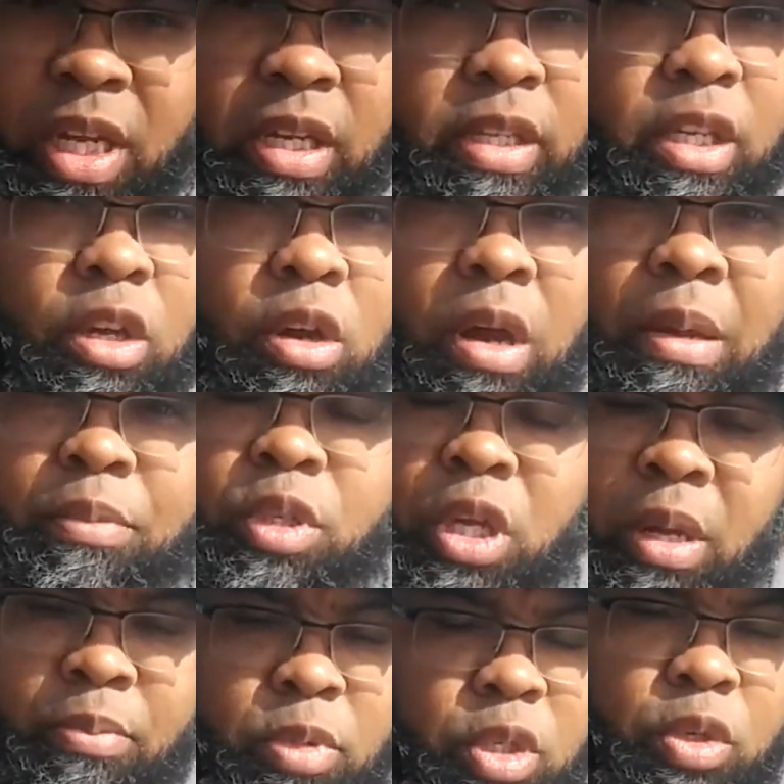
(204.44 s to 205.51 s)
telling y'all,
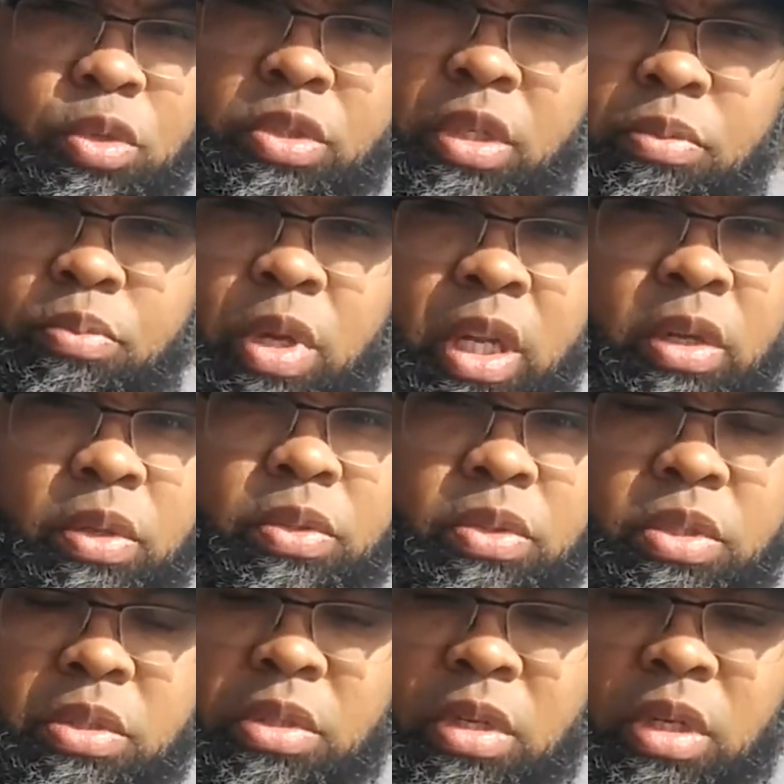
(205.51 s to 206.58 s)
I'm using
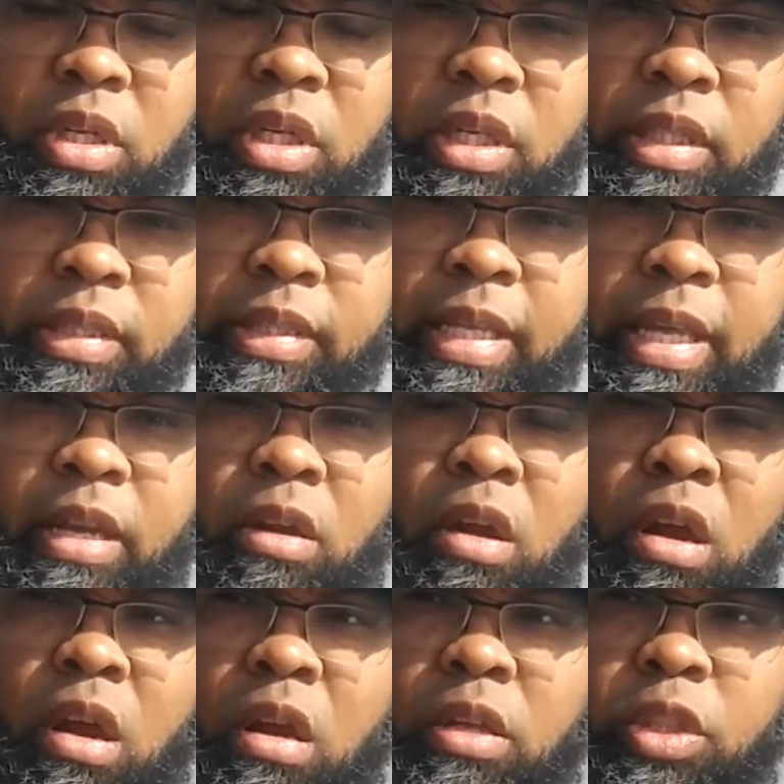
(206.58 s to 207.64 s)
minnows that
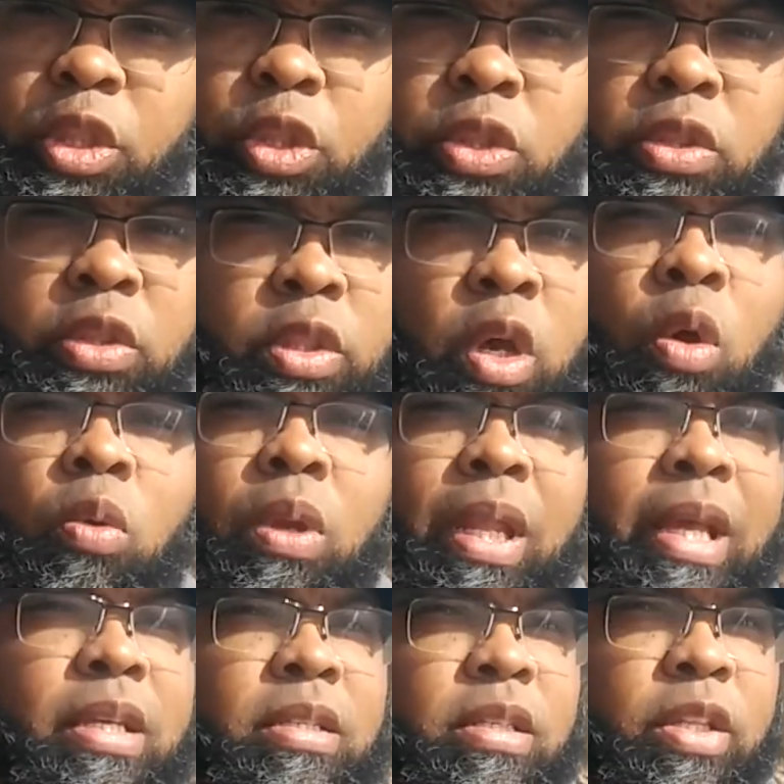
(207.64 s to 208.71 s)
are no
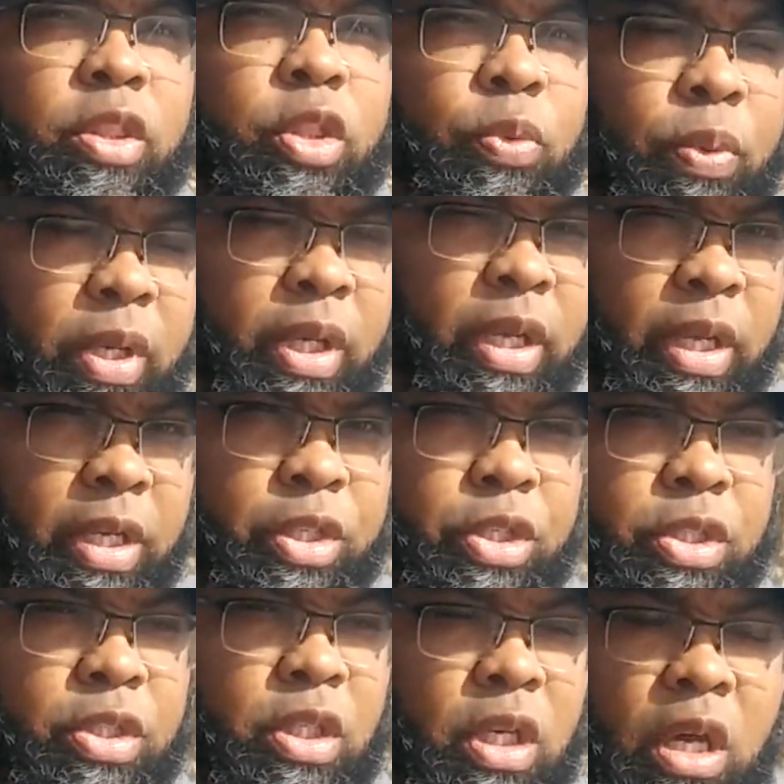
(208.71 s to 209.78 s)
less than 3
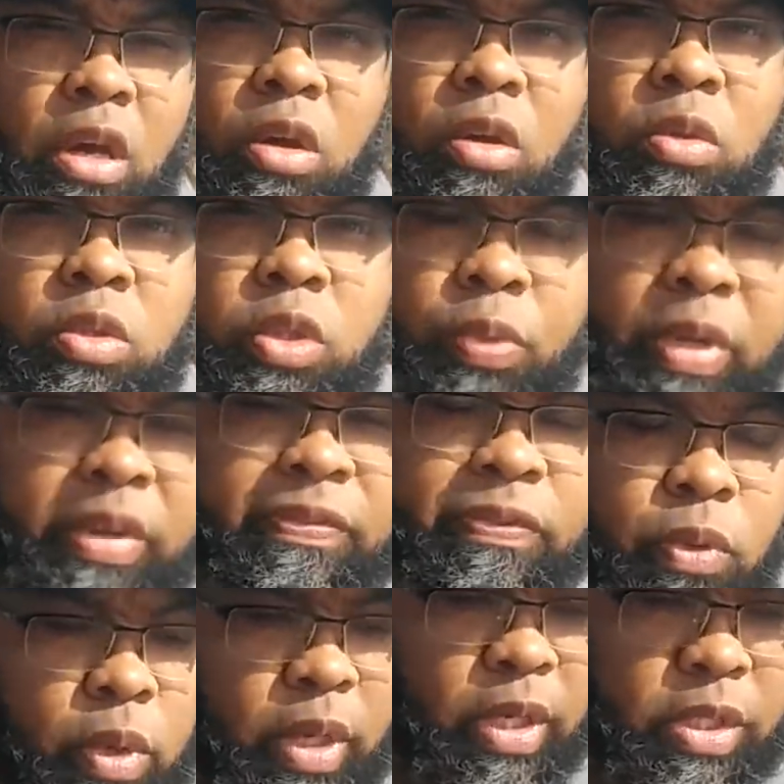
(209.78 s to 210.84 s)
inches long, 3 to
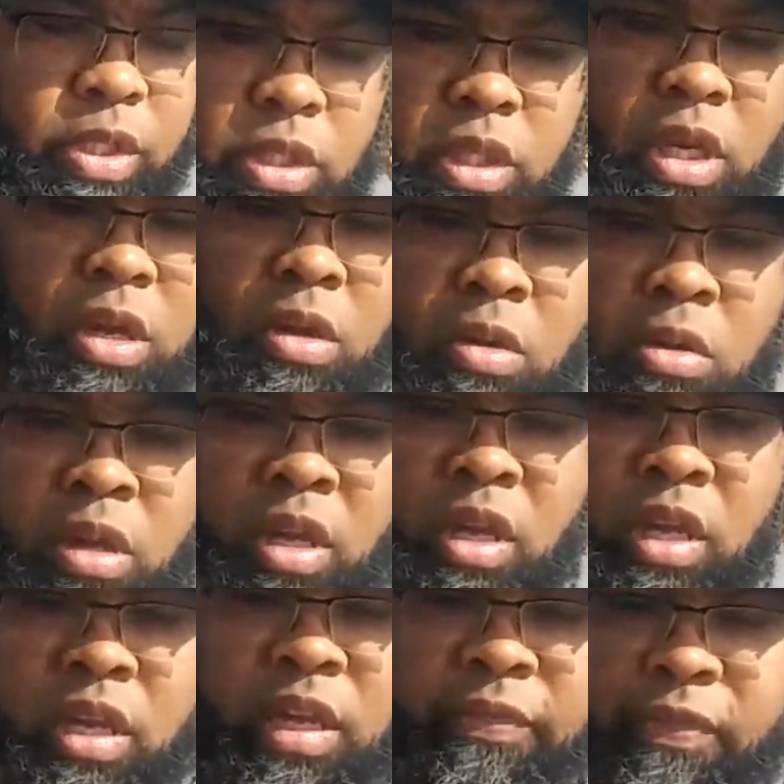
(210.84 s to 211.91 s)
4 inches long.
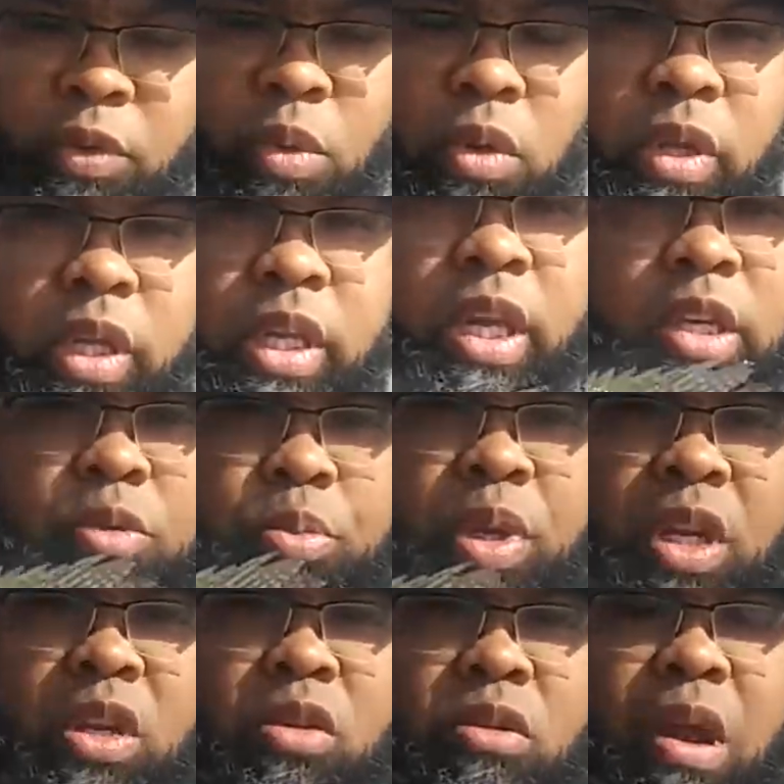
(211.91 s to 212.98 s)
If you want to catch
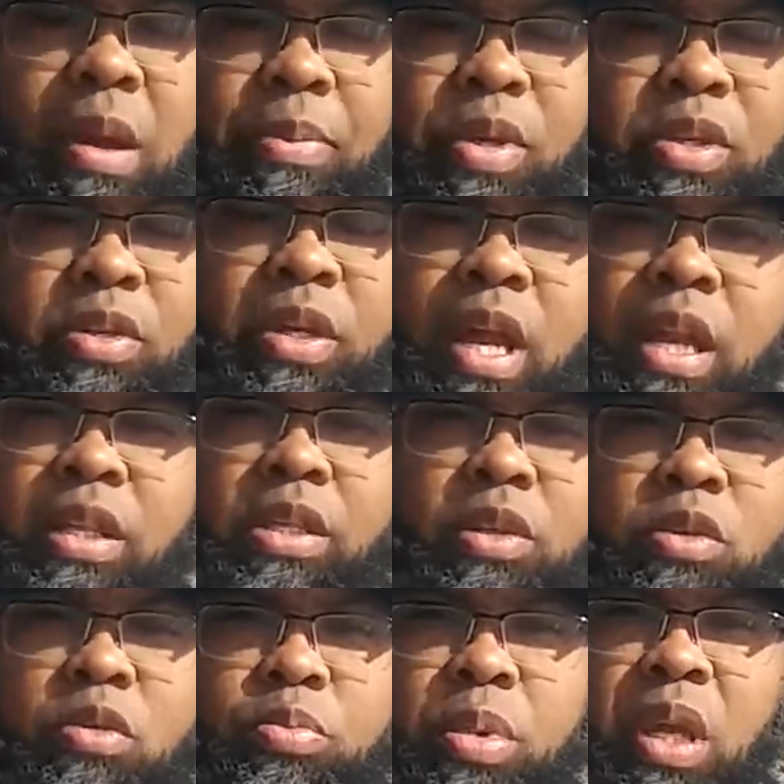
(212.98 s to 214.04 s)
big crappies, you got to
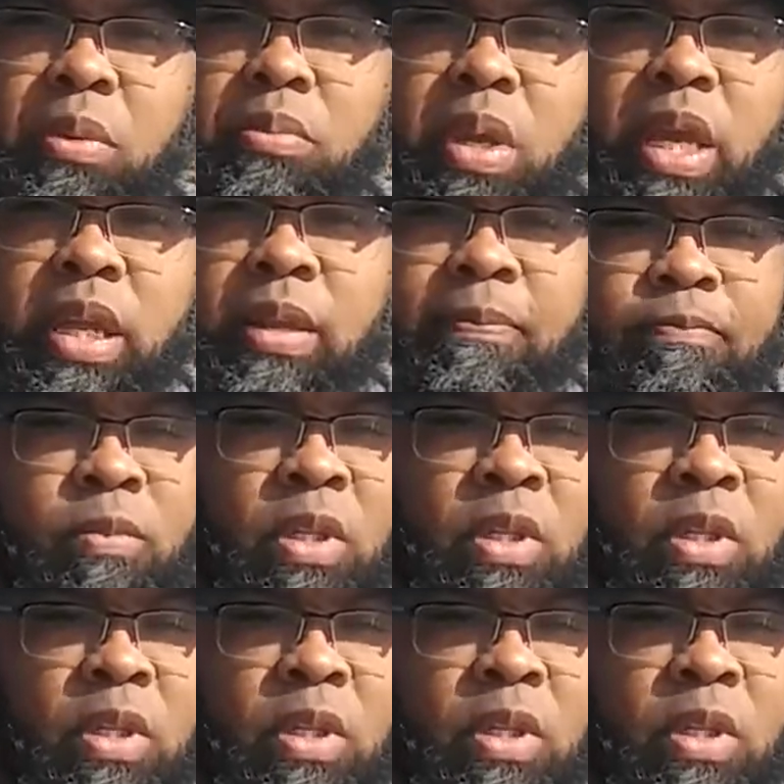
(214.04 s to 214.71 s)
use big bait.